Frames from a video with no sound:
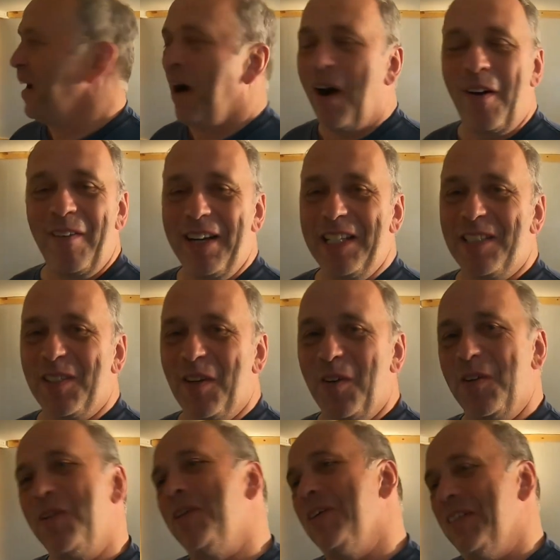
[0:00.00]
All right,
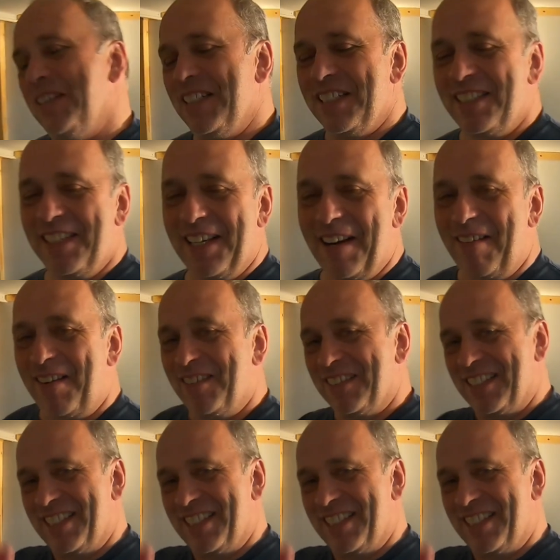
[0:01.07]
so stick around.